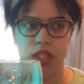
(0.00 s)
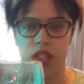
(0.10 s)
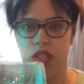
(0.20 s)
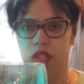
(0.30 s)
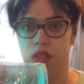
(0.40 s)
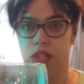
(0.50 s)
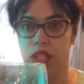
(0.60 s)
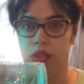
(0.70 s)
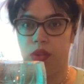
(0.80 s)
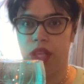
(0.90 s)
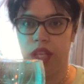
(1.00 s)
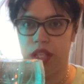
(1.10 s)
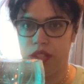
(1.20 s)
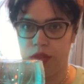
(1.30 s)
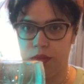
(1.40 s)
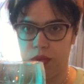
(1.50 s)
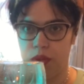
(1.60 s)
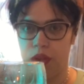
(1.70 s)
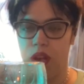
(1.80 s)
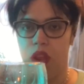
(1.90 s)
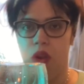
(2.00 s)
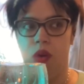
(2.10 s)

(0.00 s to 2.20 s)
tell yourself that you can't do more,